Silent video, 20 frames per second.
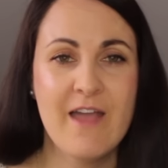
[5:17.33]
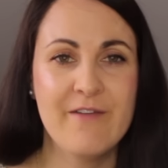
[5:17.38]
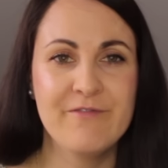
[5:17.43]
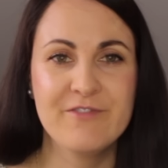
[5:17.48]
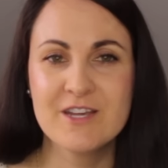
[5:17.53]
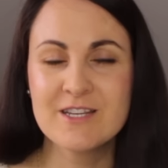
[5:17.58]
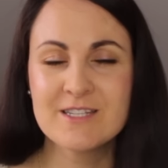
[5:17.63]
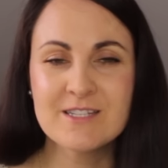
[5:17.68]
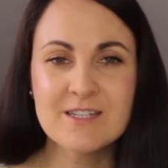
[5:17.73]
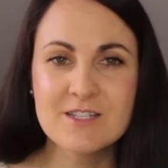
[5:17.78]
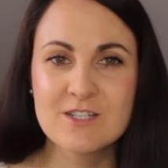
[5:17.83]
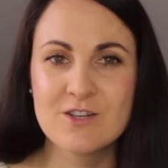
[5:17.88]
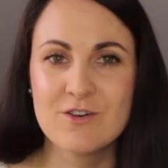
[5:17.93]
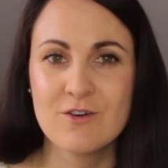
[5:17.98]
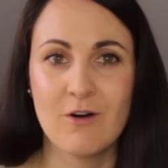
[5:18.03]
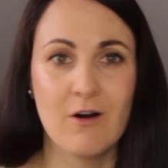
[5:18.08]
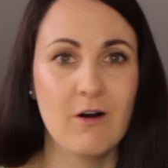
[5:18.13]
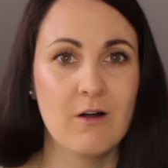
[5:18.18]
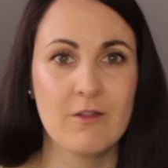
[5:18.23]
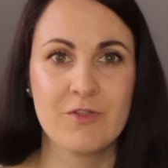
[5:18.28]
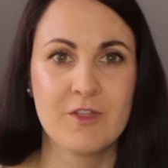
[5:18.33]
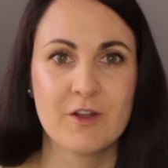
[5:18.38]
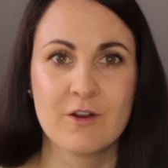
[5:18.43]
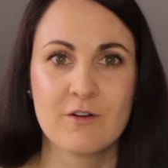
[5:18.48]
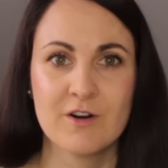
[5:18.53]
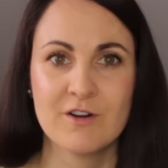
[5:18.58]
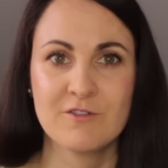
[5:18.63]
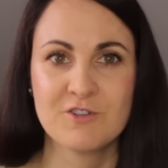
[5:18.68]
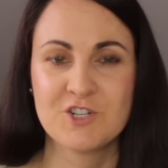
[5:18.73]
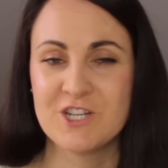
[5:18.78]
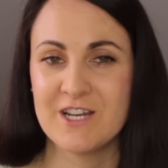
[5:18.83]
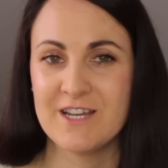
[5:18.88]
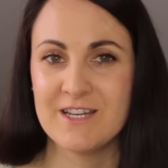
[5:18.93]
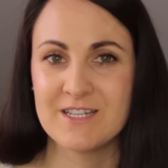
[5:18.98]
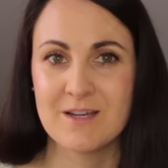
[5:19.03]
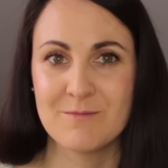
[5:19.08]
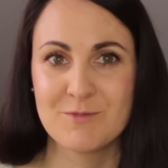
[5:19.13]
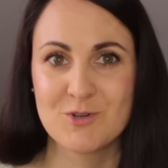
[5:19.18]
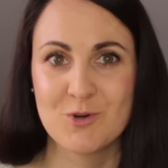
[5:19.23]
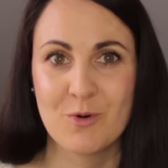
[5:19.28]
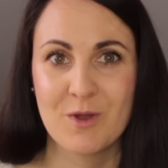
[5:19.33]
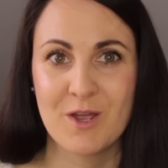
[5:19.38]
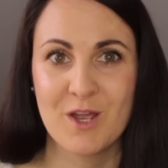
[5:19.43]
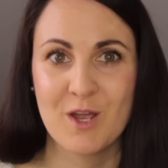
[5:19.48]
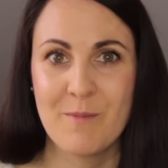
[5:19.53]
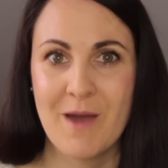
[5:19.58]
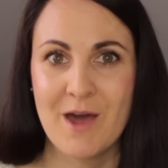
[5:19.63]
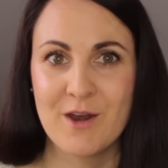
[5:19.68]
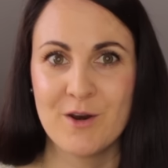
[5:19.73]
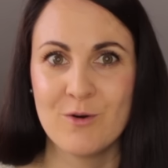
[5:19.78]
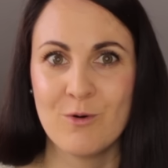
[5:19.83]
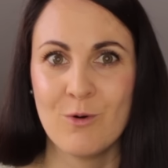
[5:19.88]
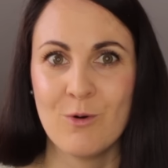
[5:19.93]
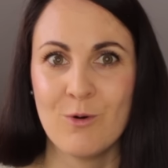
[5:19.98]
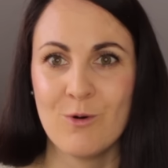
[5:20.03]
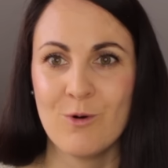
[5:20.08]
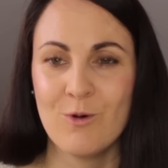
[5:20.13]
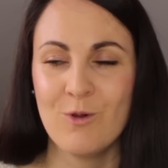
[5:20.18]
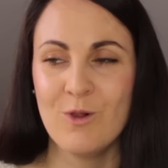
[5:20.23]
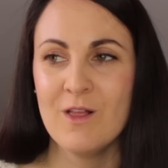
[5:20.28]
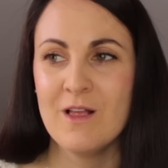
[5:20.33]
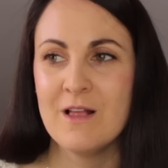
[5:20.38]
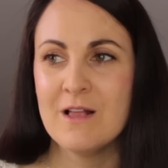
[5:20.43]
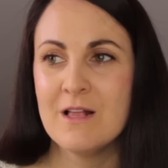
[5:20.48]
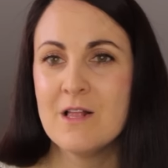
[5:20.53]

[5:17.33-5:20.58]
And this is not the grilled cheese I'm talking about at all.